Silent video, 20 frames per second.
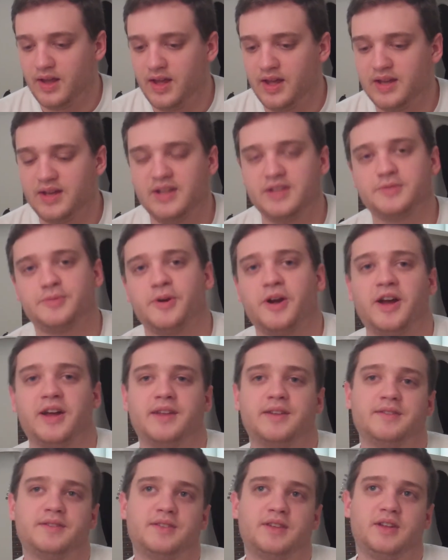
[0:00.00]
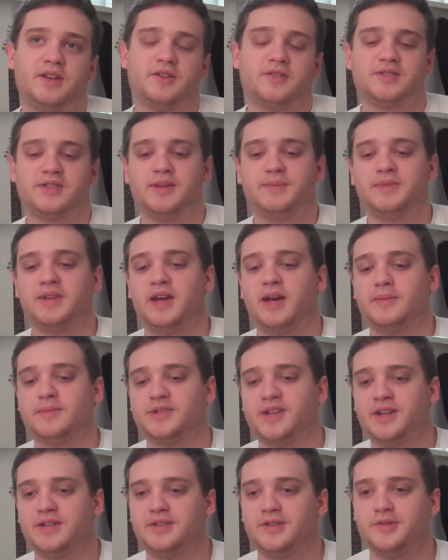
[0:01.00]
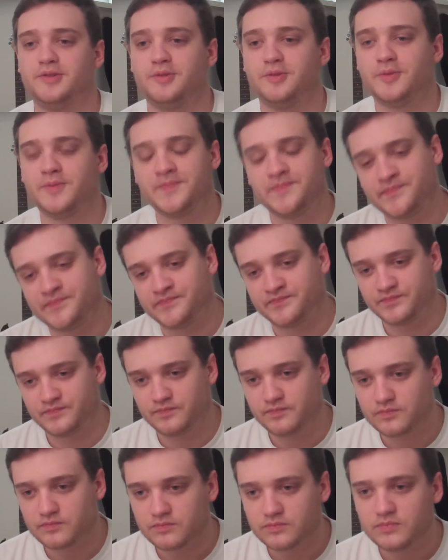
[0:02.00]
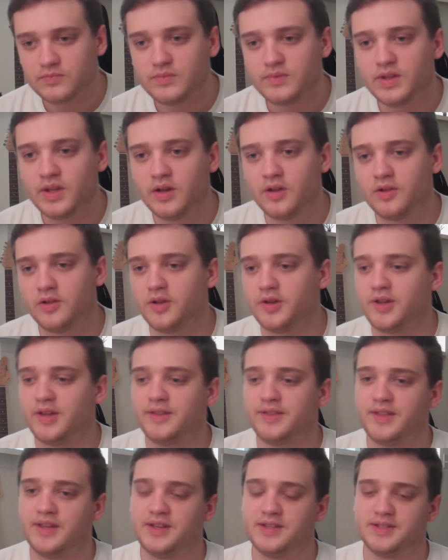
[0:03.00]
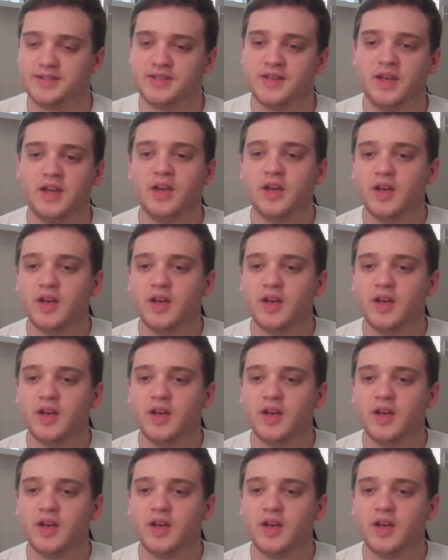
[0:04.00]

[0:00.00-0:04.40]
and he's right. You know, sometimes I do look at these